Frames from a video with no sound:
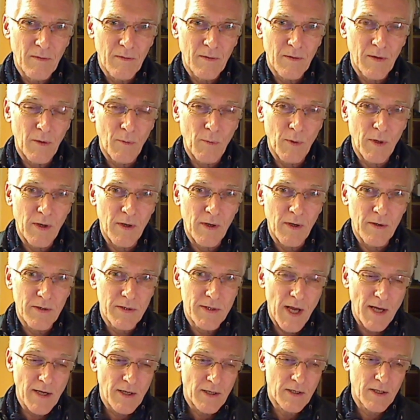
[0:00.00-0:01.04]
We're
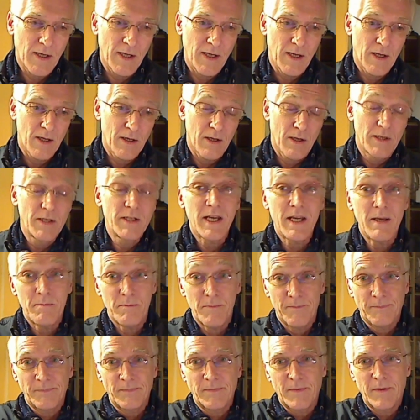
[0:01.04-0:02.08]
essentially a, a
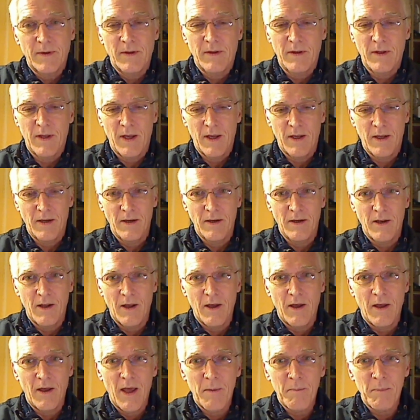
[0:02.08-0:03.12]
team, and I
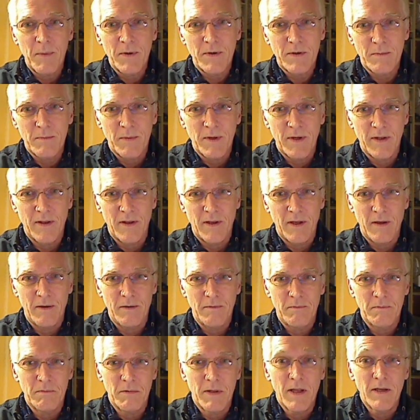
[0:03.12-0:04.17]
uh, happen to be
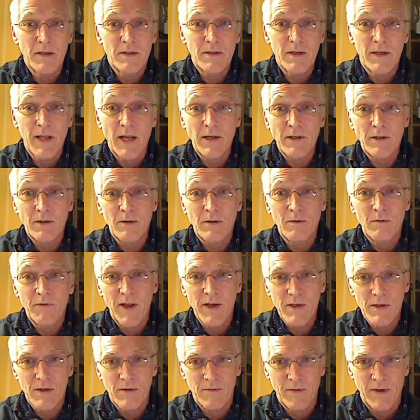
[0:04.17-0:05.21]
the, the international
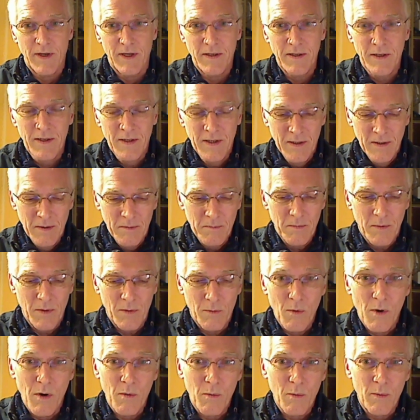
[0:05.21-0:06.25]
face of it.
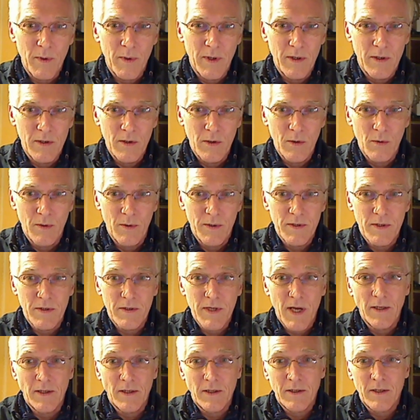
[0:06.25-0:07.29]
But what we do is
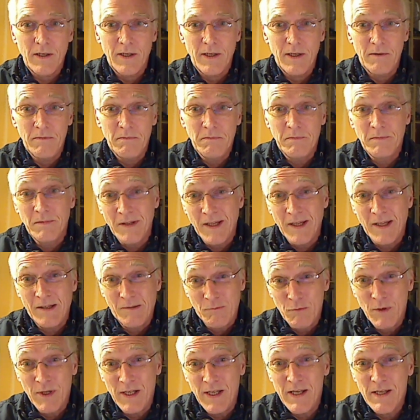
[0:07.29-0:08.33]
essentially, it
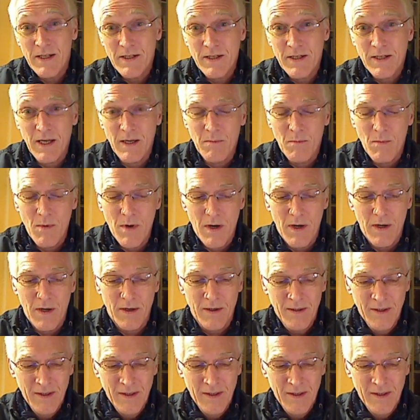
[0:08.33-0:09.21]
really is teamwork.